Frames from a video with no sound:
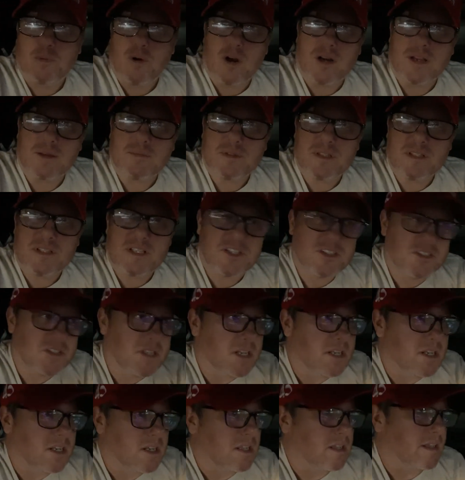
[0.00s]
brought him to
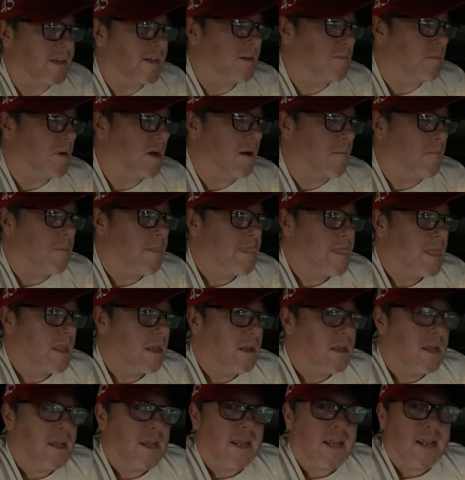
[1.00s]
D.C. to clean him up.
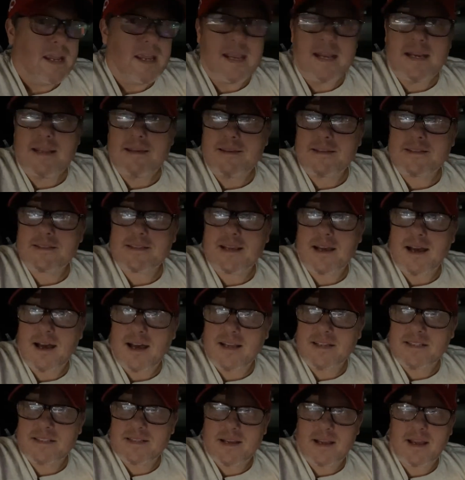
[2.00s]
And he gets
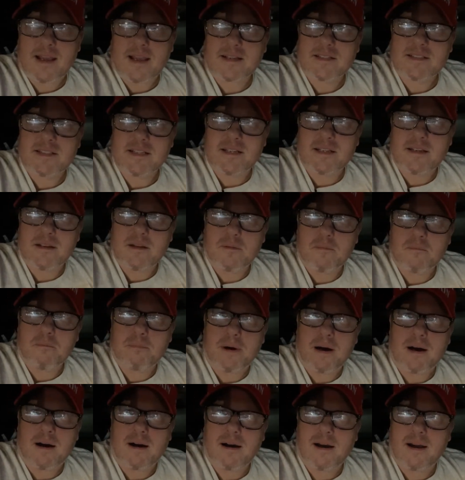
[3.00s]
contacted
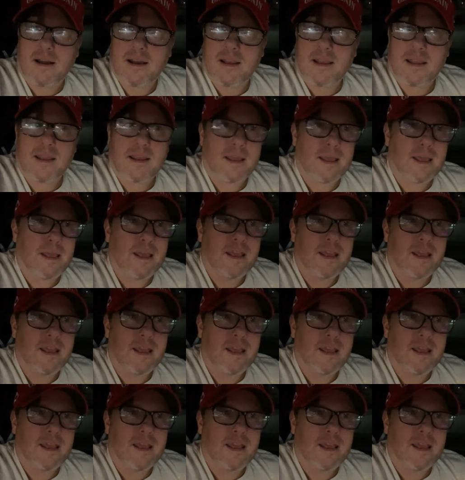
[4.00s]
by